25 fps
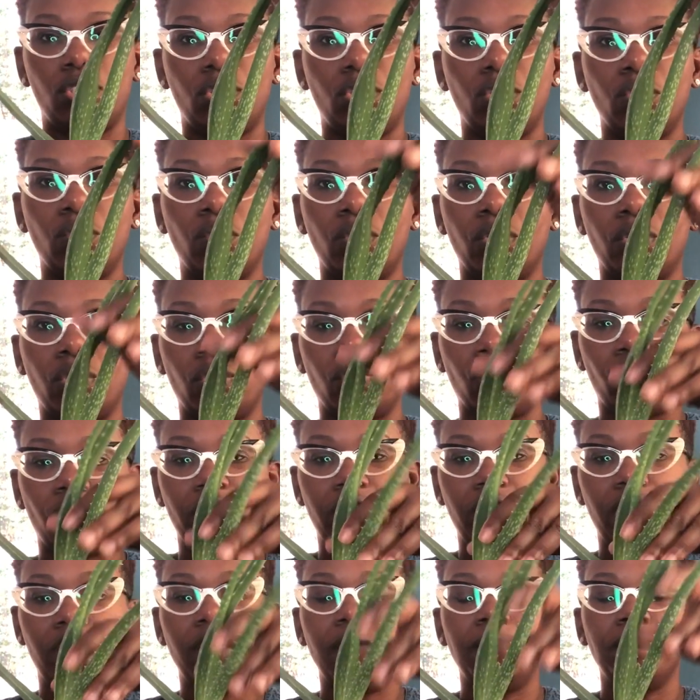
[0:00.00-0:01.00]
2 or
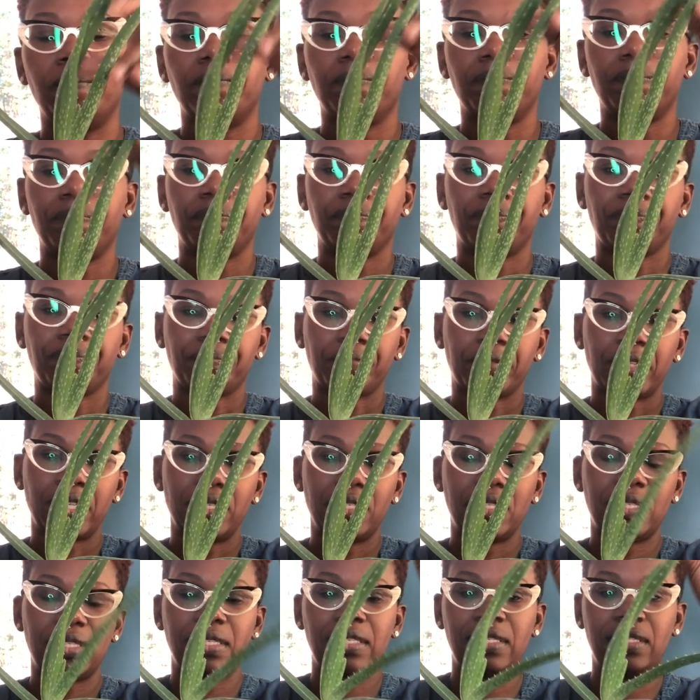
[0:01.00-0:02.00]
3
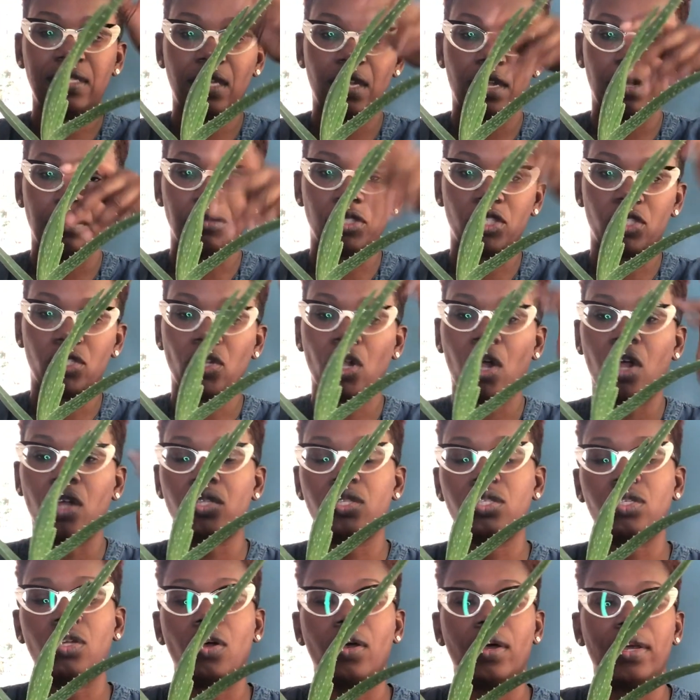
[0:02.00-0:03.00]

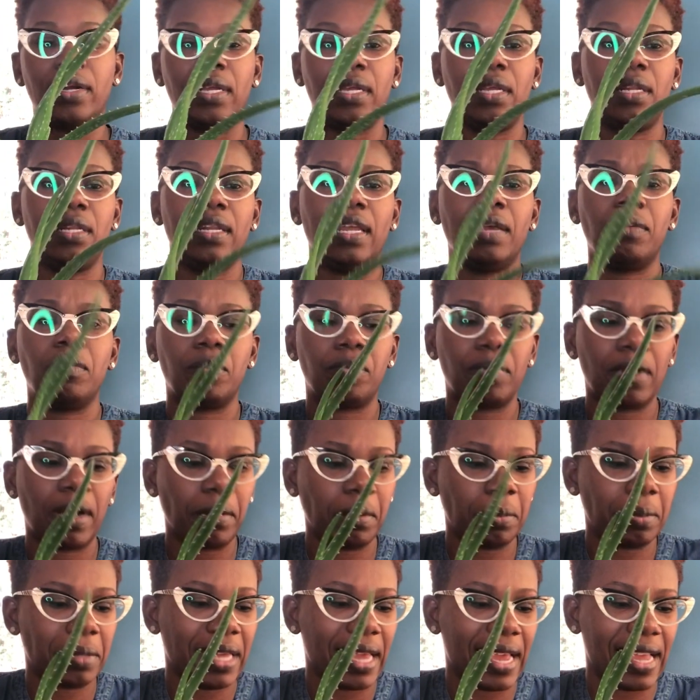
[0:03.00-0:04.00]
stalks on it, and they were
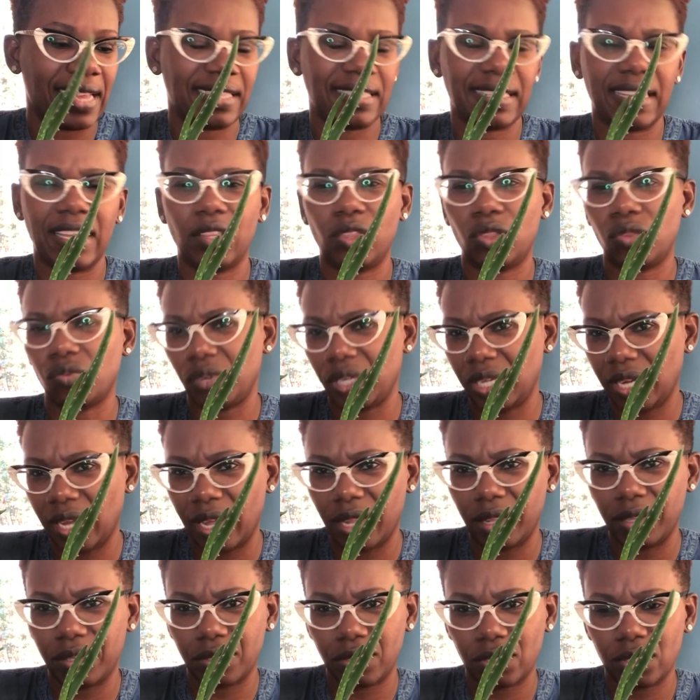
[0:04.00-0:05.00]
probably asking
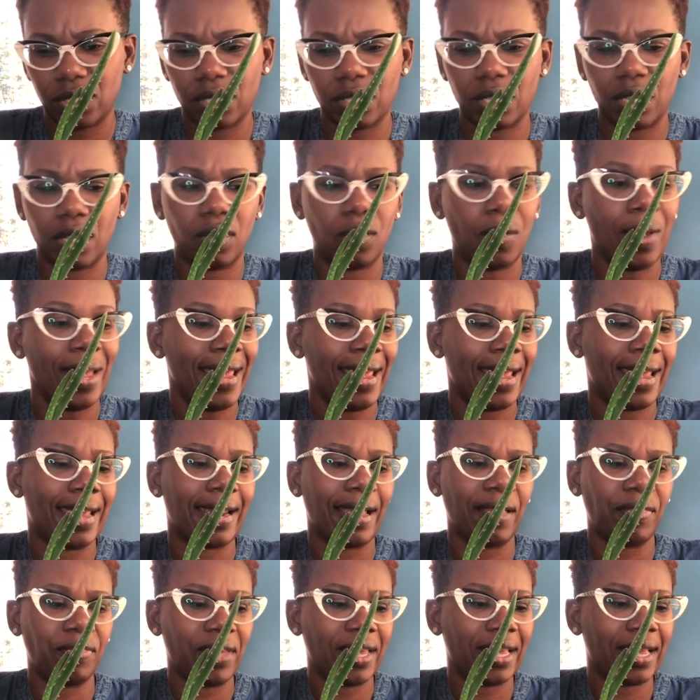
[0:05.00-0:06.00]
$3 or so, and
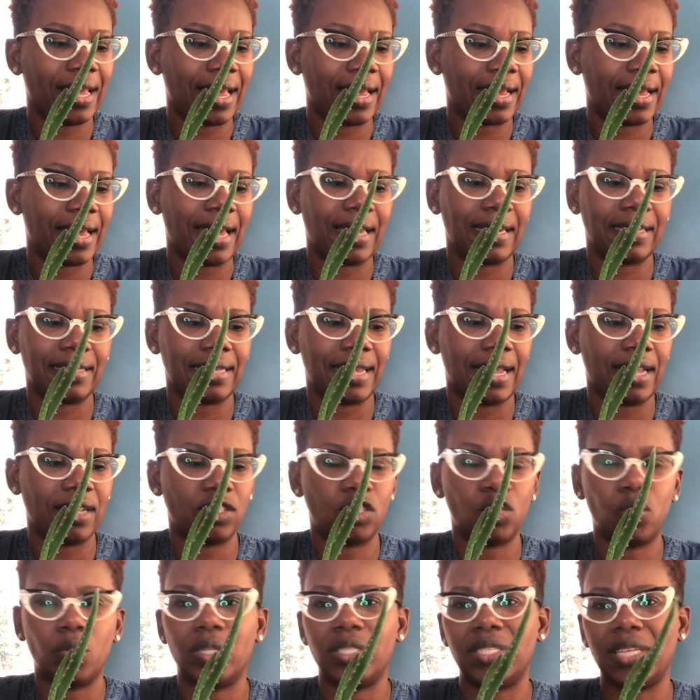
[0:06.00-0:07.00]
I think I got it down
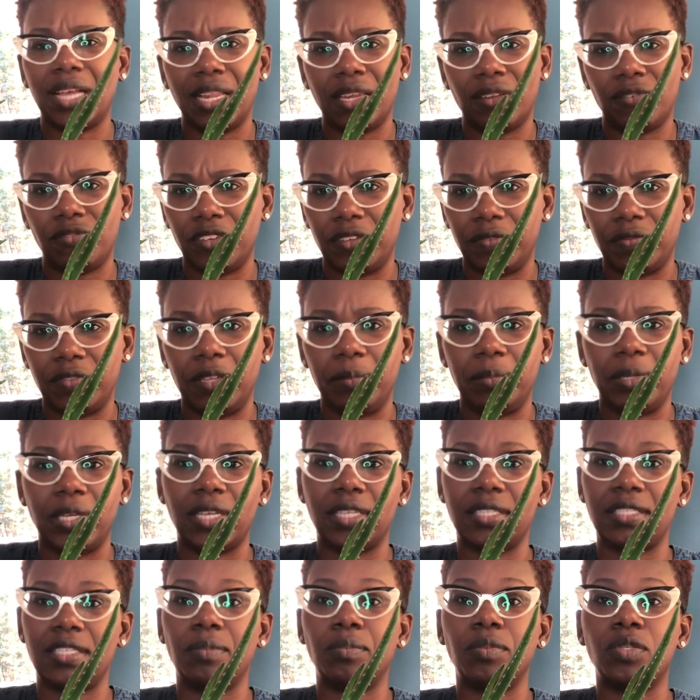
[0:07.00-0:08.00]
to $1.50
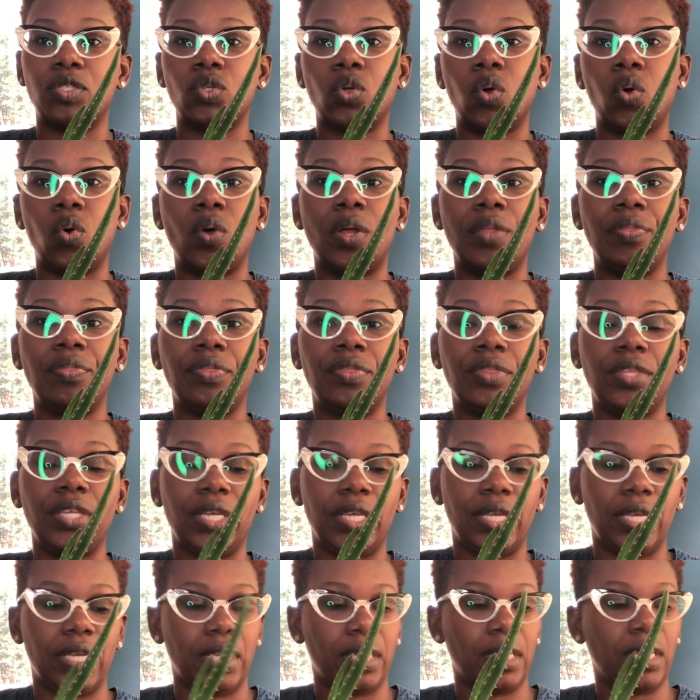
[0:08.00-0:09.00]
because it was on
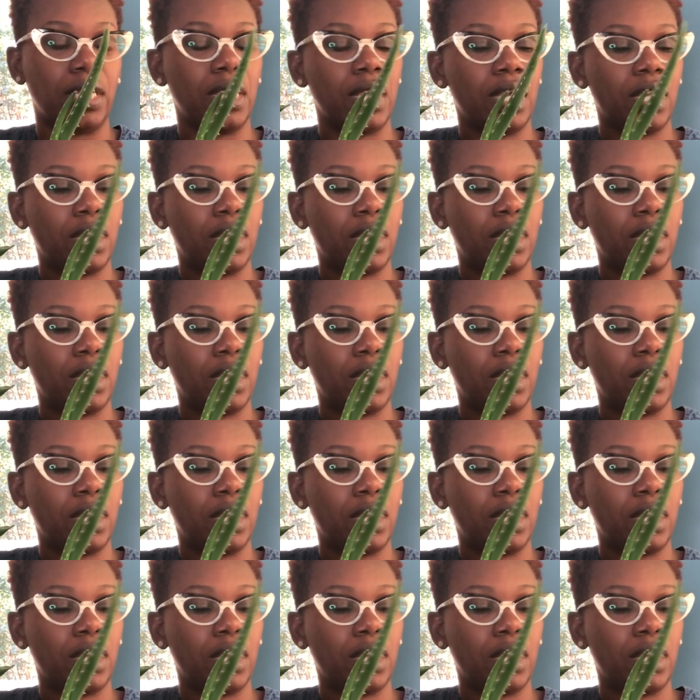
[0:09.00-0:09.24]
the